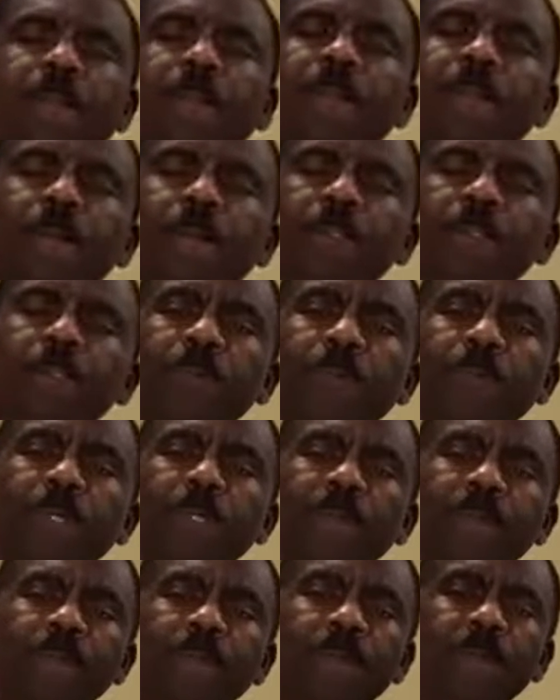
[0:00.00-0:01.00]
for the first
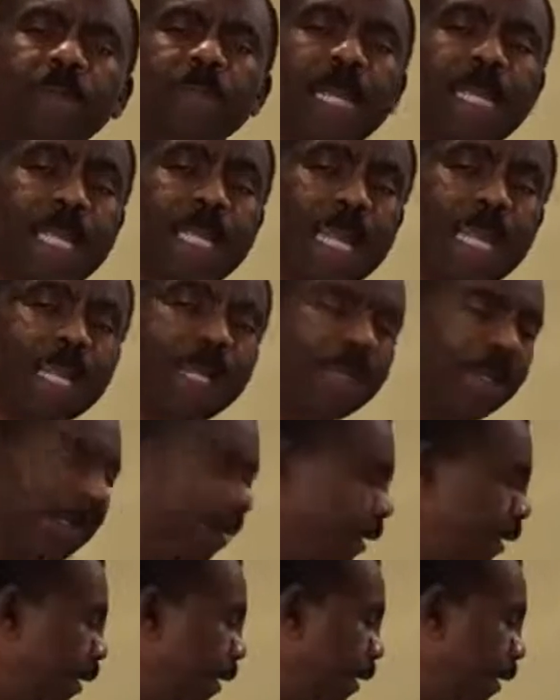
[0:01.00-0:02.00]
one.
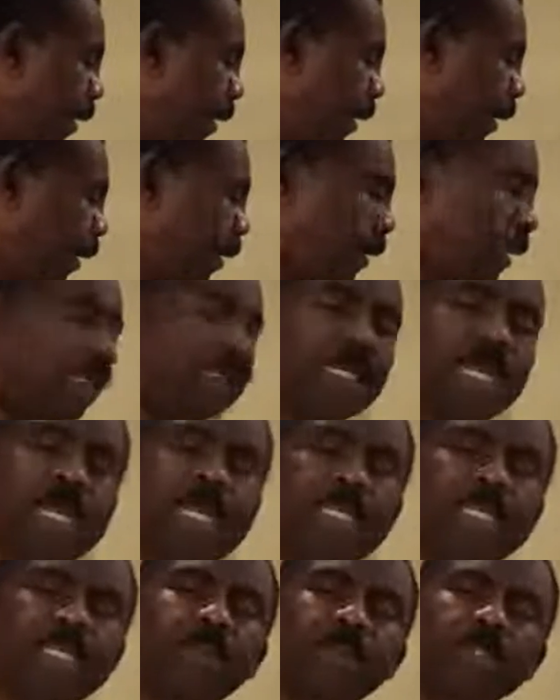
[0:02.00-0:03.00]
Again, in this
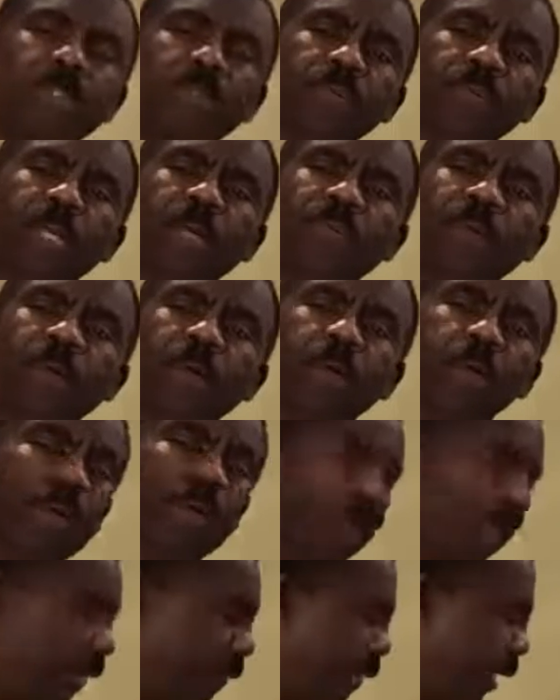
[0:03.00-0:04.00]
case, it was
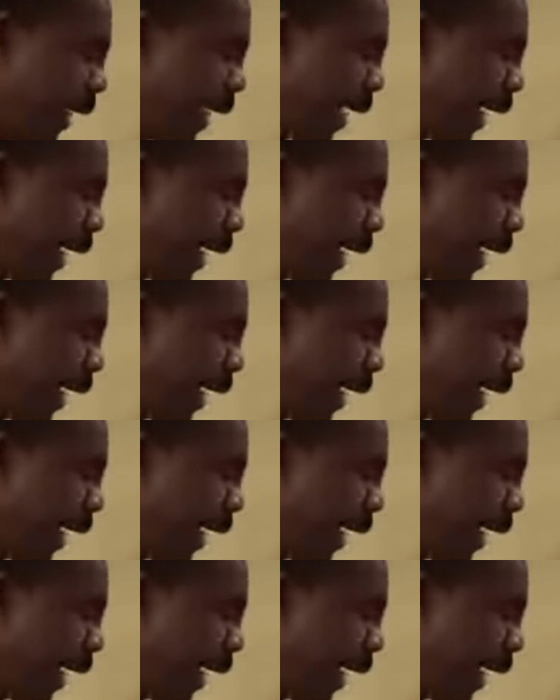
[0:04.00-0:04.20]
straightforward. You have the